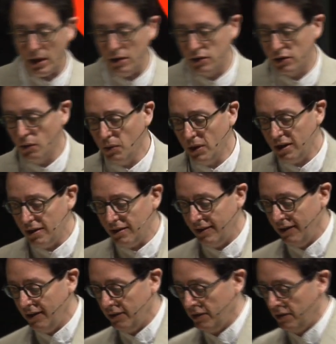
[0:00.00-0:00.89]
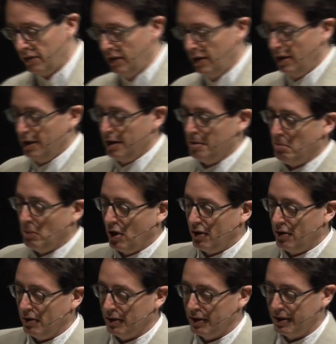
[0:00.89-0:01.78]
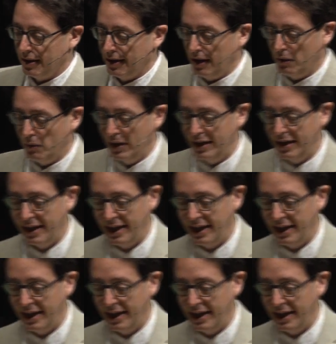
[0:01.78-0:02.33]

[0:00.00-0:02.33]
So what are the other models that we